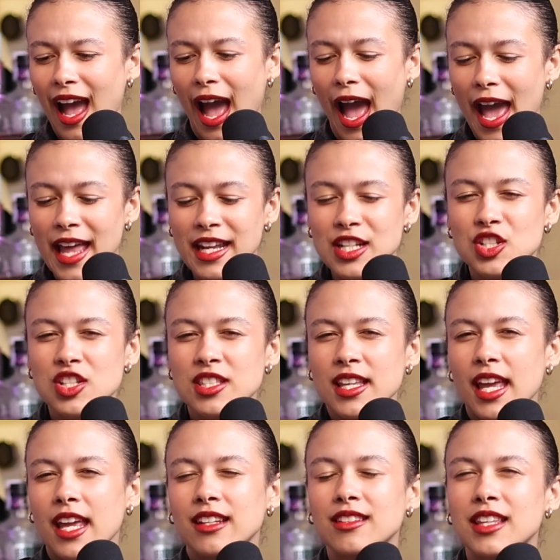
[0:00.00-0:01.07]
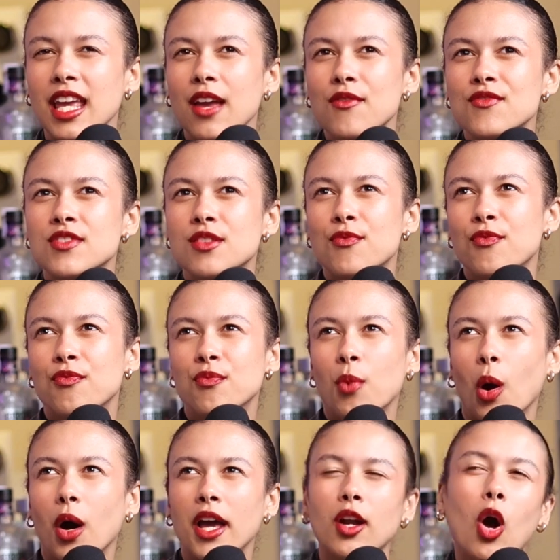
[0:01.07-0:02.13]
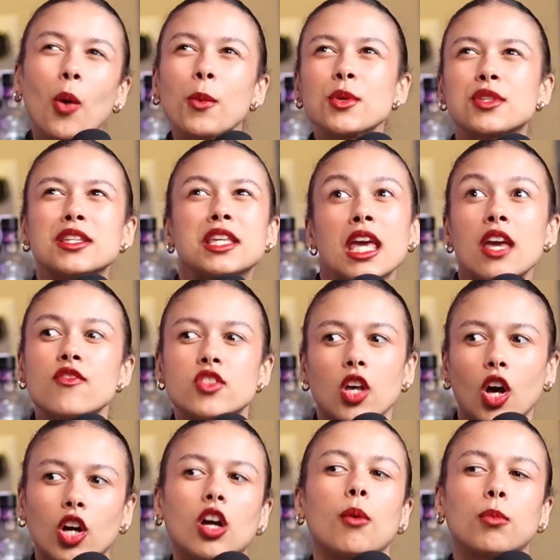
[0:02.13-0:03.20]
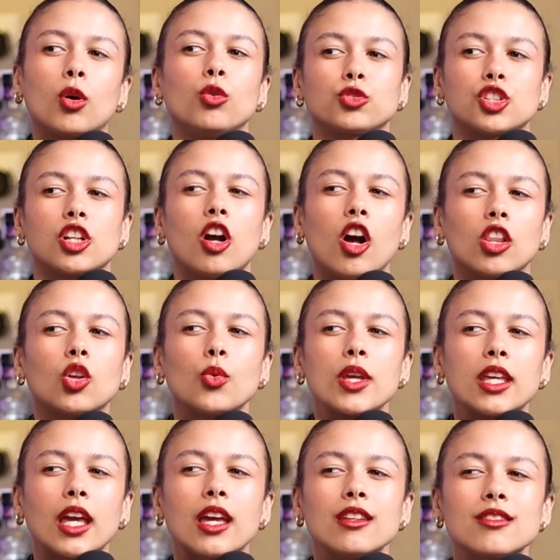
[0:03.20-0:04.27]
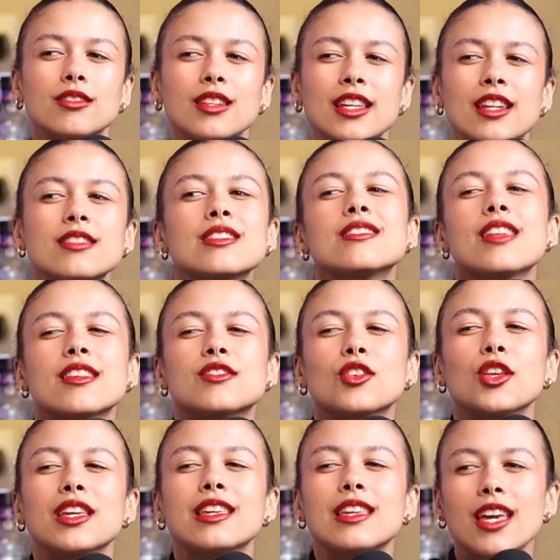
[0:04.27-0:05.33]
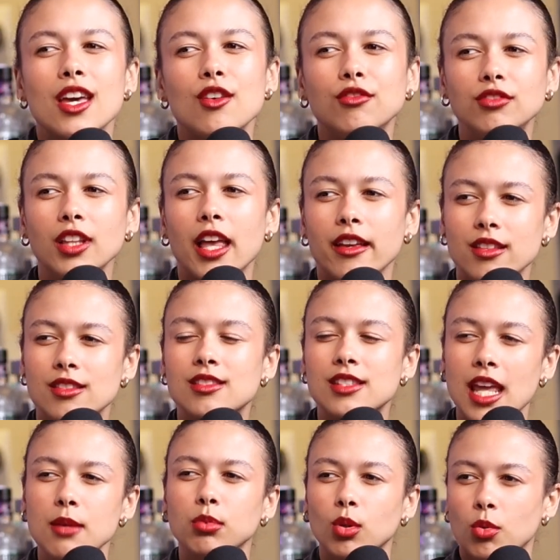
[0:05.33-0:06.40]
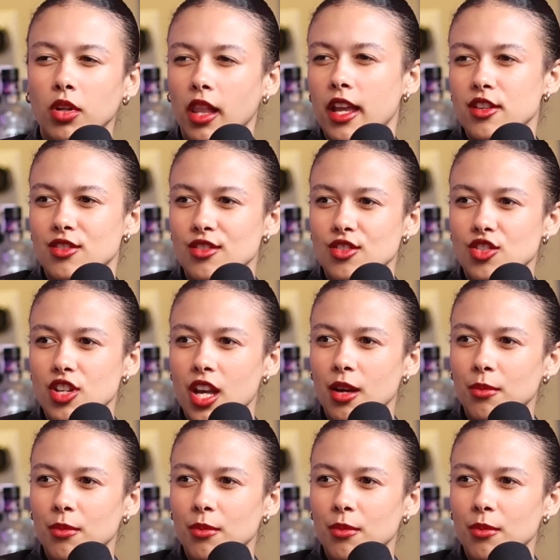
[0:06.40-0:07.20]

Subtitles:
Yeah, and it's just like it gives it almost gives hookup culture Halloween. It doesn't necessarily give like stable relationship.